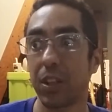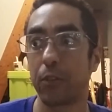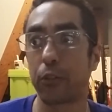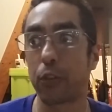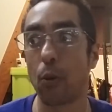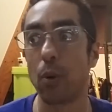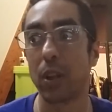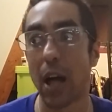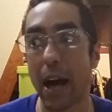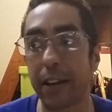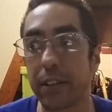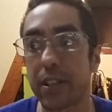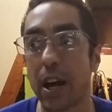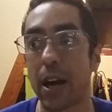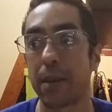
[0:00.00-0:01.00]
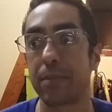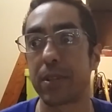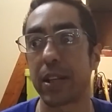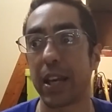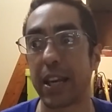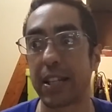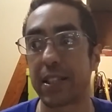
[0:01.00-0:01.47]
So a lot of
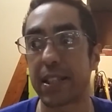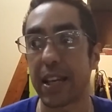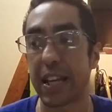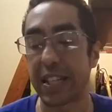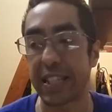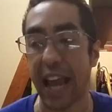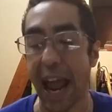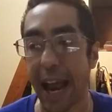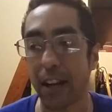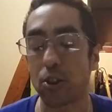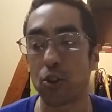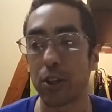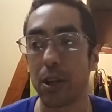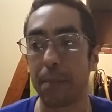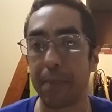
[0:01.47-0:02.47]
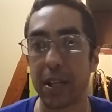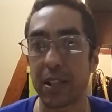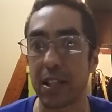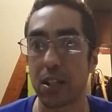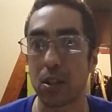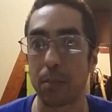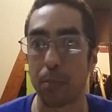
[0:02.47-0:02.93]
times it's actually a
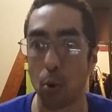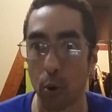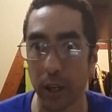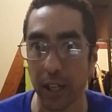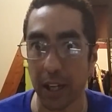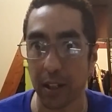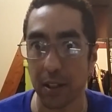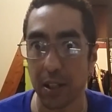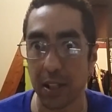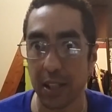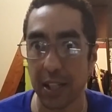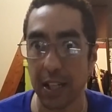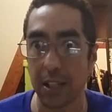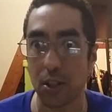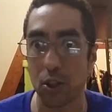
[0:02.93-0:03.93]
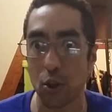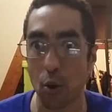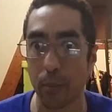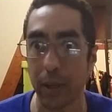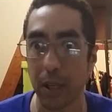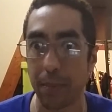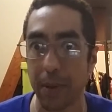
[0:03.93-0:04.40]
bit disappointing to see
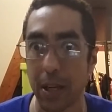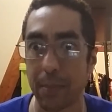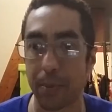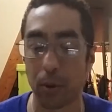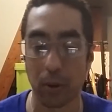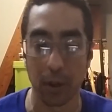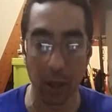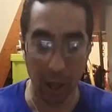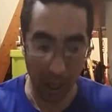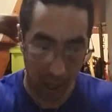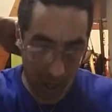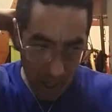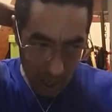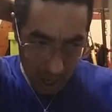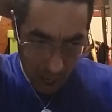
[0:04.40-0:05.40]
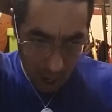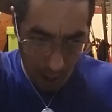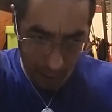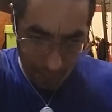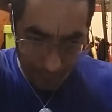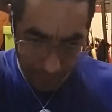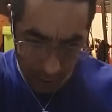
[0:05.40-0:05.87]
so many people
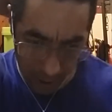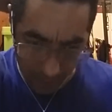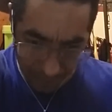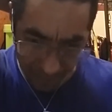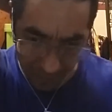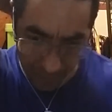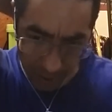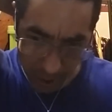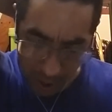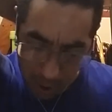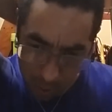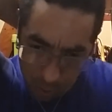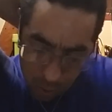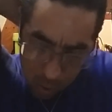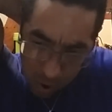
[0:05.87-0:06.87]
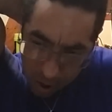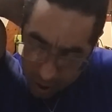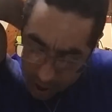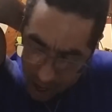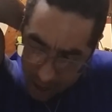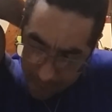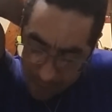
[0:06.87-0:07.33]
who are
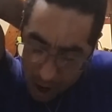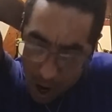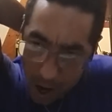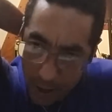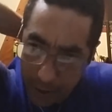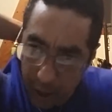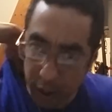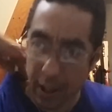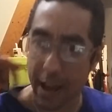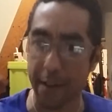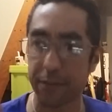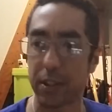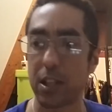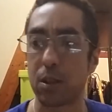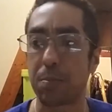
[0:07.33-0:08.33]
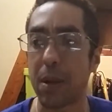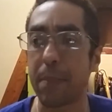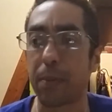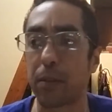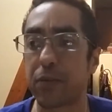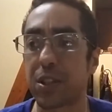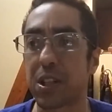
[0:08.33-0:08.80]
kind of on the left, these
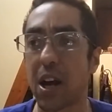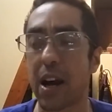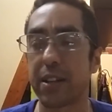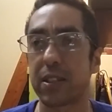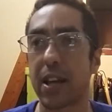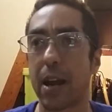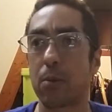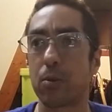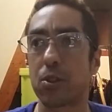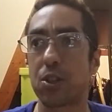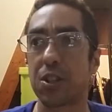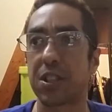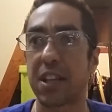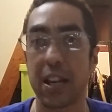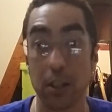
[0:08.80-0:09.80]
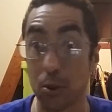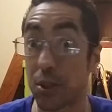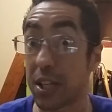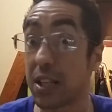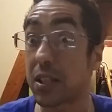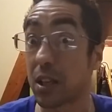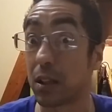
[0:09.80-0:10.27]
people of Scots-Irish descent. You
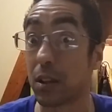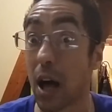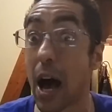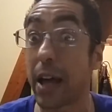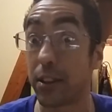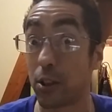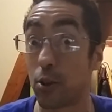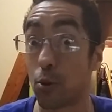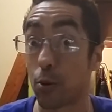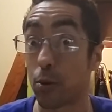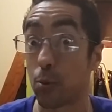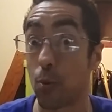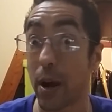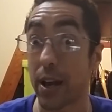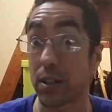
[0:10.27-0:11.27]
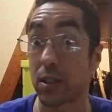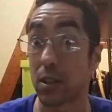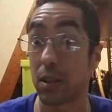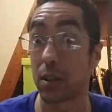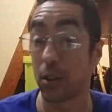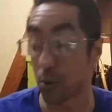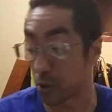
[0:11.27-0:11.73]
see this a lot in the Northwest.
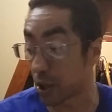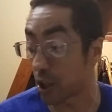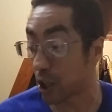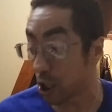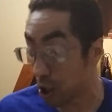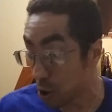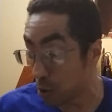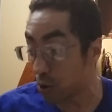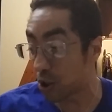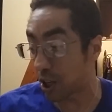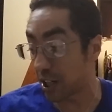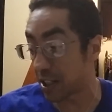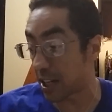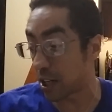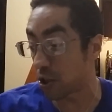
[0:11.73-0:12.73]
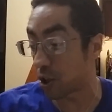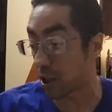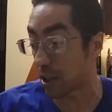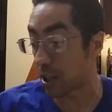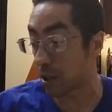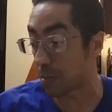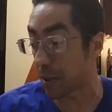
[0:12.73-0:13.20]
There's a huge contingent
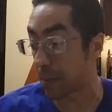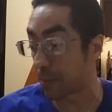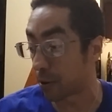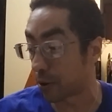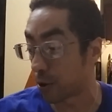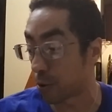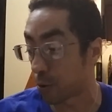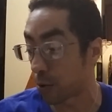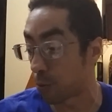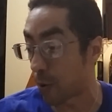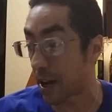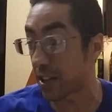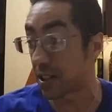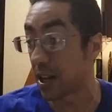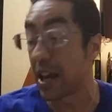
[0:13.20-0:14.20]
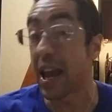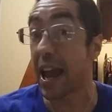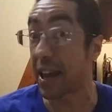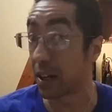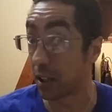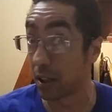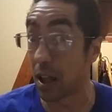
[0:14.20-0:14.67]
of these people in the Northwest,
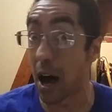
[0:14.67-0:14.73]
and